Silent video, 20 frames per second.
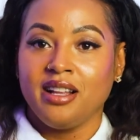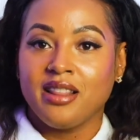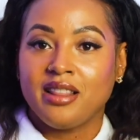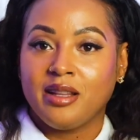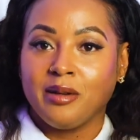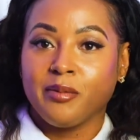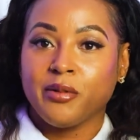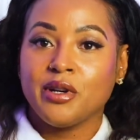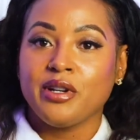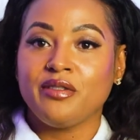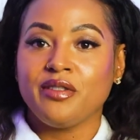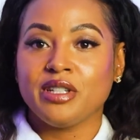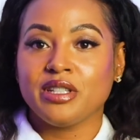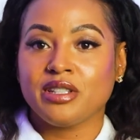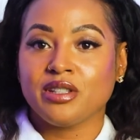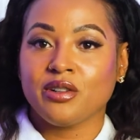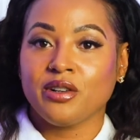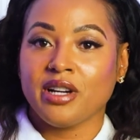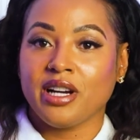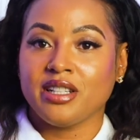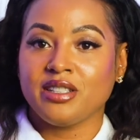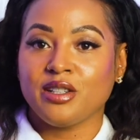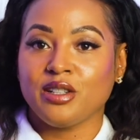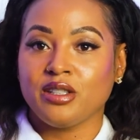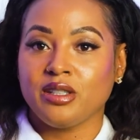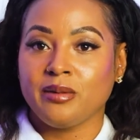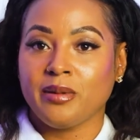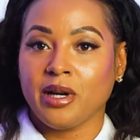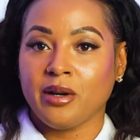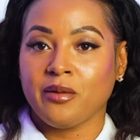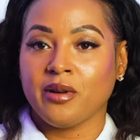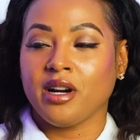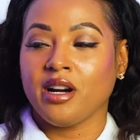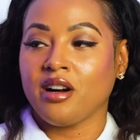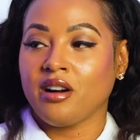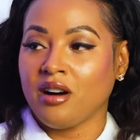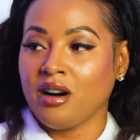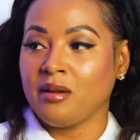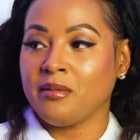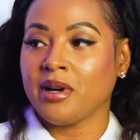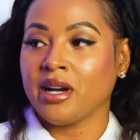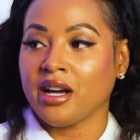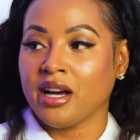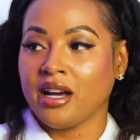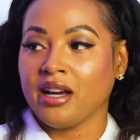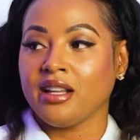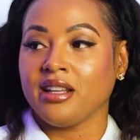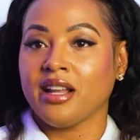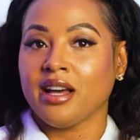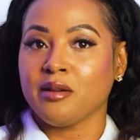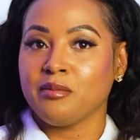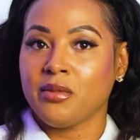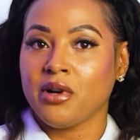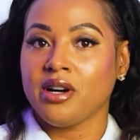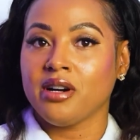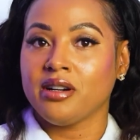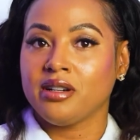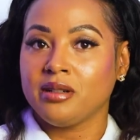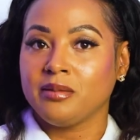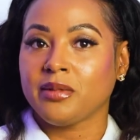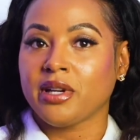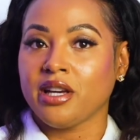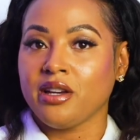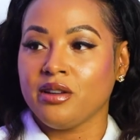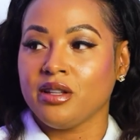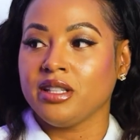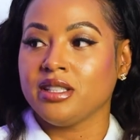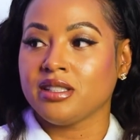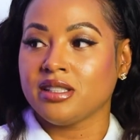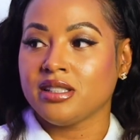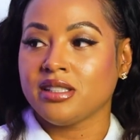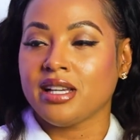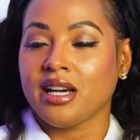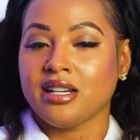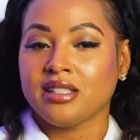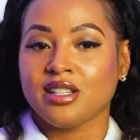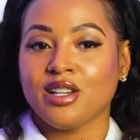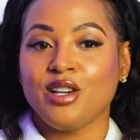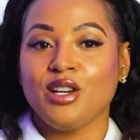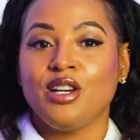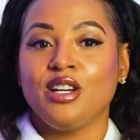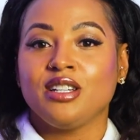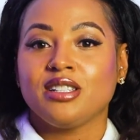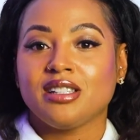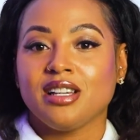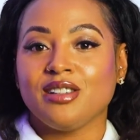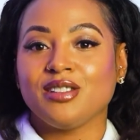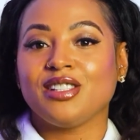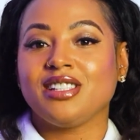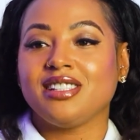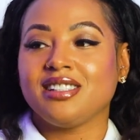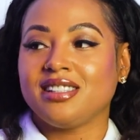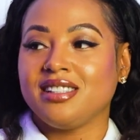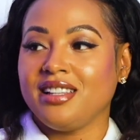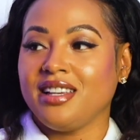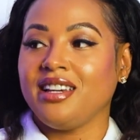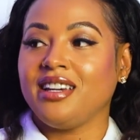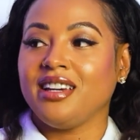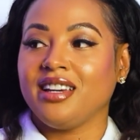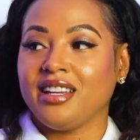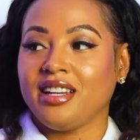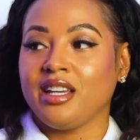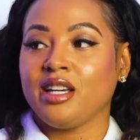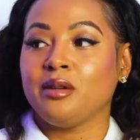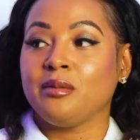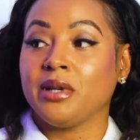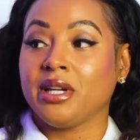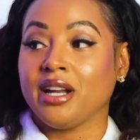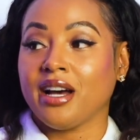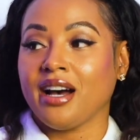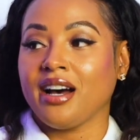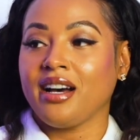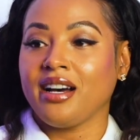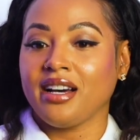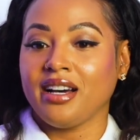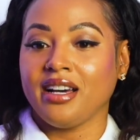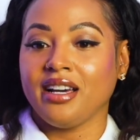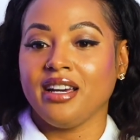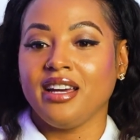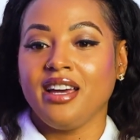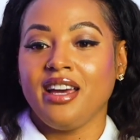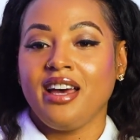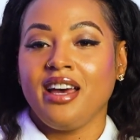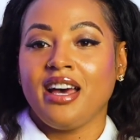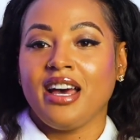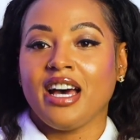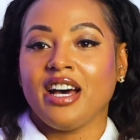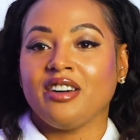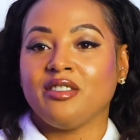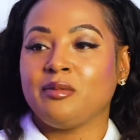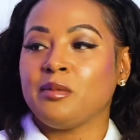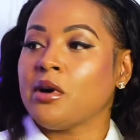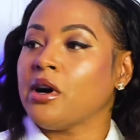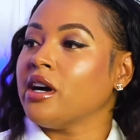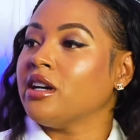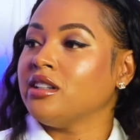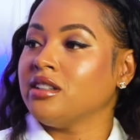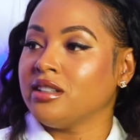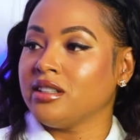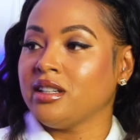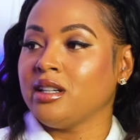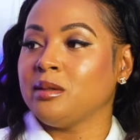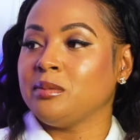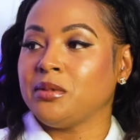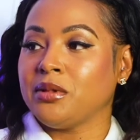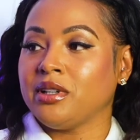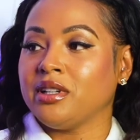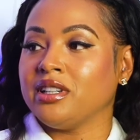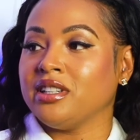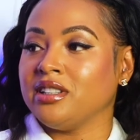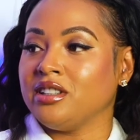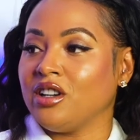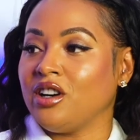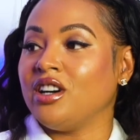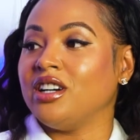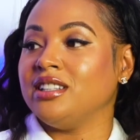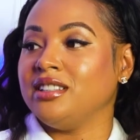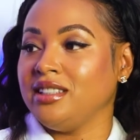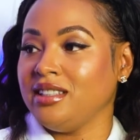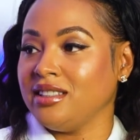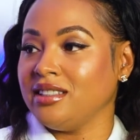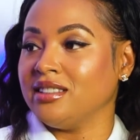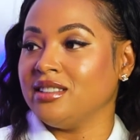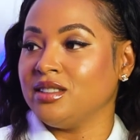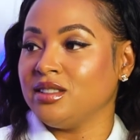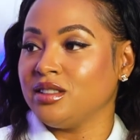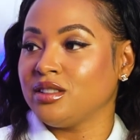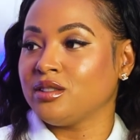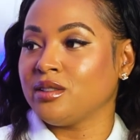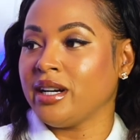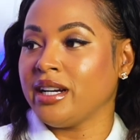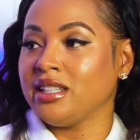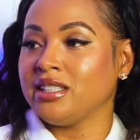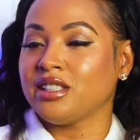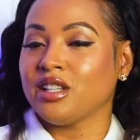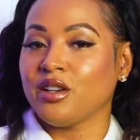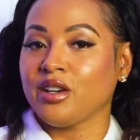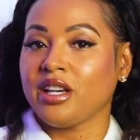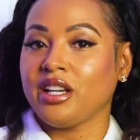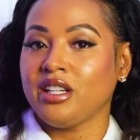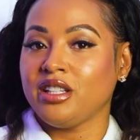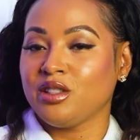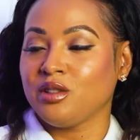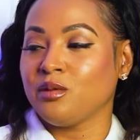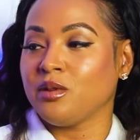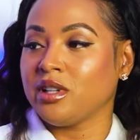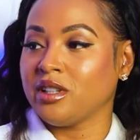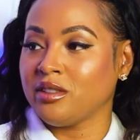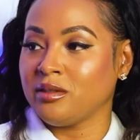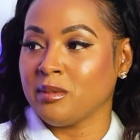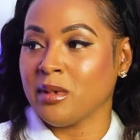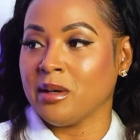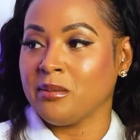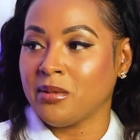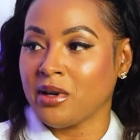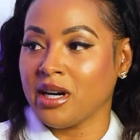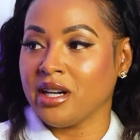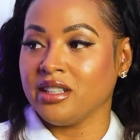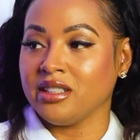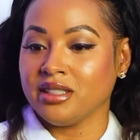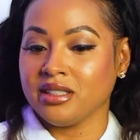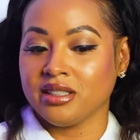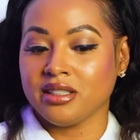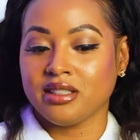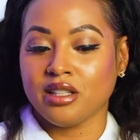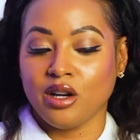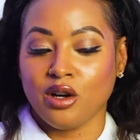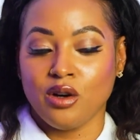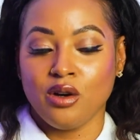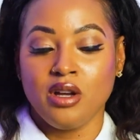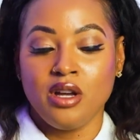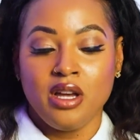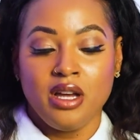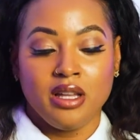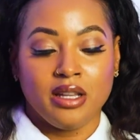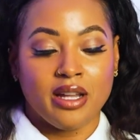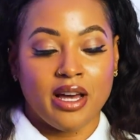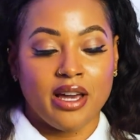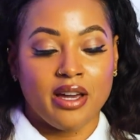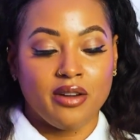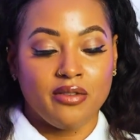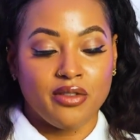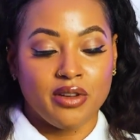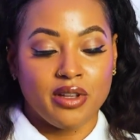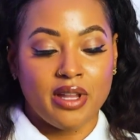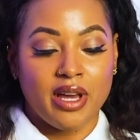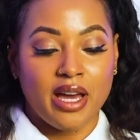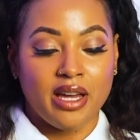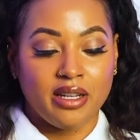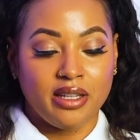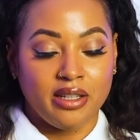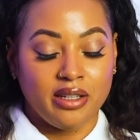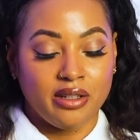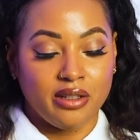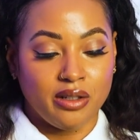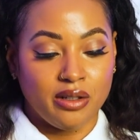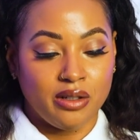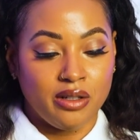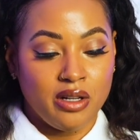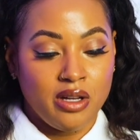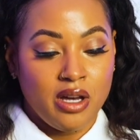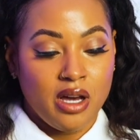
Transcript: the previous story I told you about where I called my guy like, Parham, can you list this house? So since then, him and I have partnered up on deals, right? So he's one of my partners. So like for that deal,